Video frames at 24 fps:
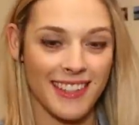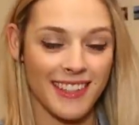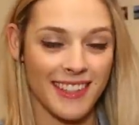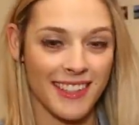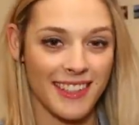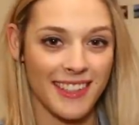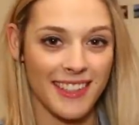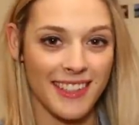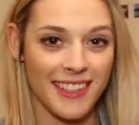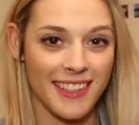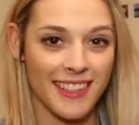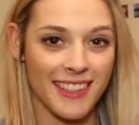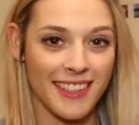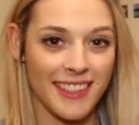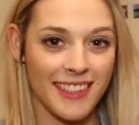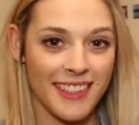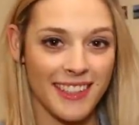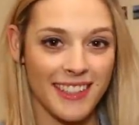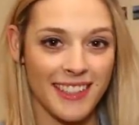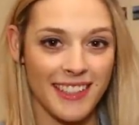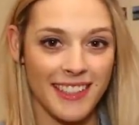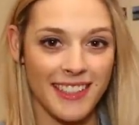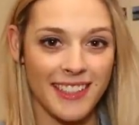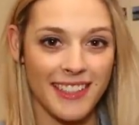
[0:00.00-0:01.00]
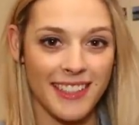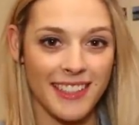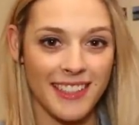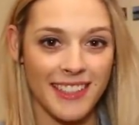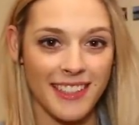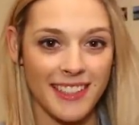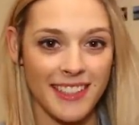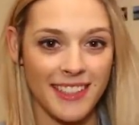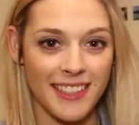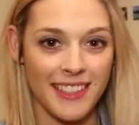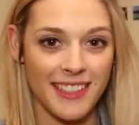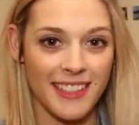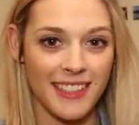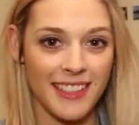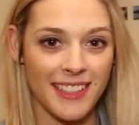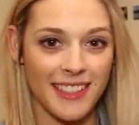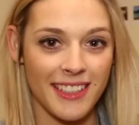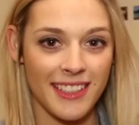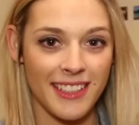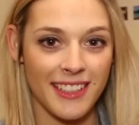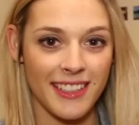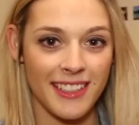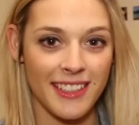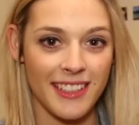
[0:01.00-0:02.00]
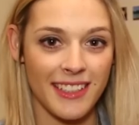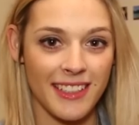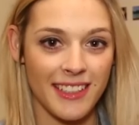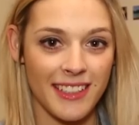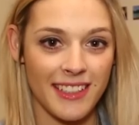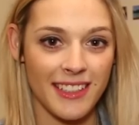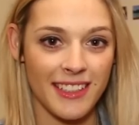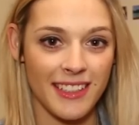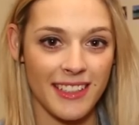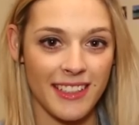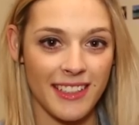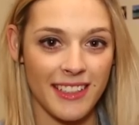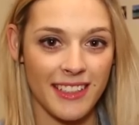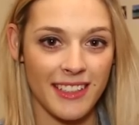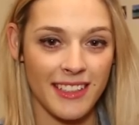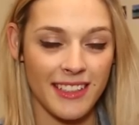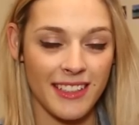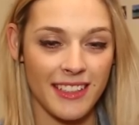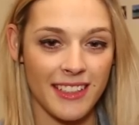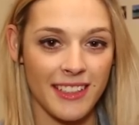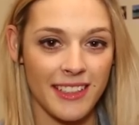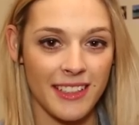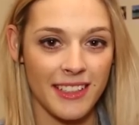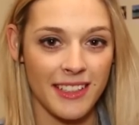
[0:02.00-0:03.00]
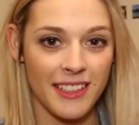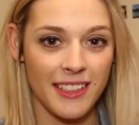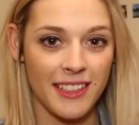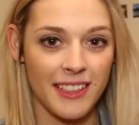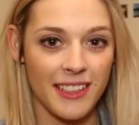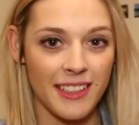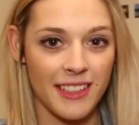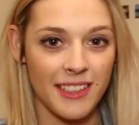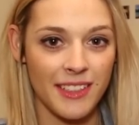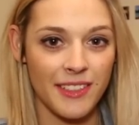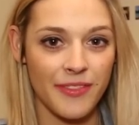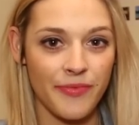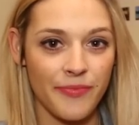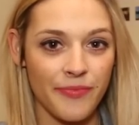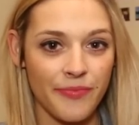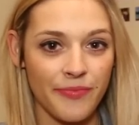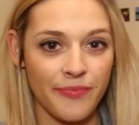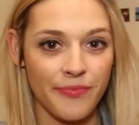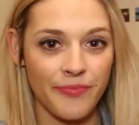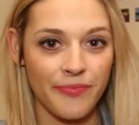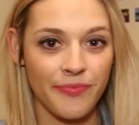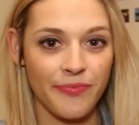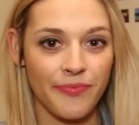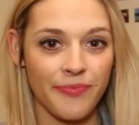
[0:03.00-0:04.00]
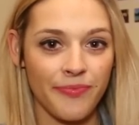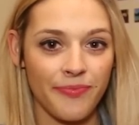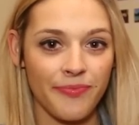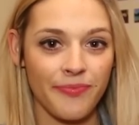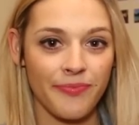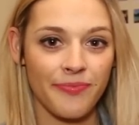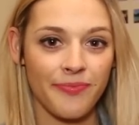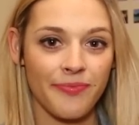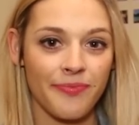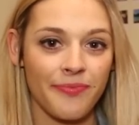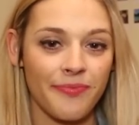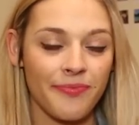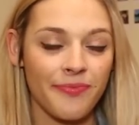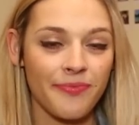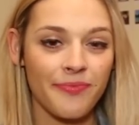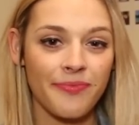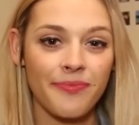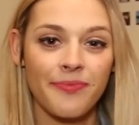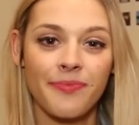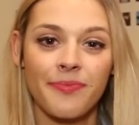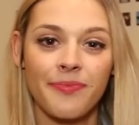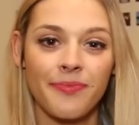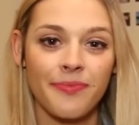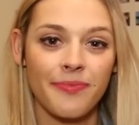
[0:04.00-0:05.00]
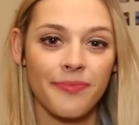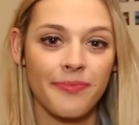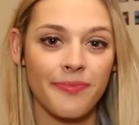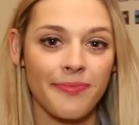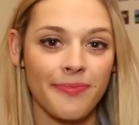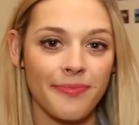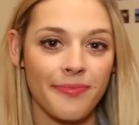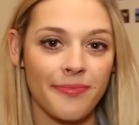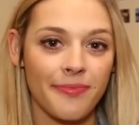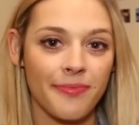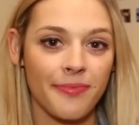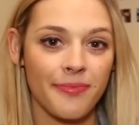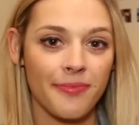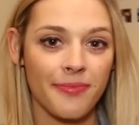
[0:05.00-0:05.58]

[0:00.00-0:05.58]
The person shown says nothing.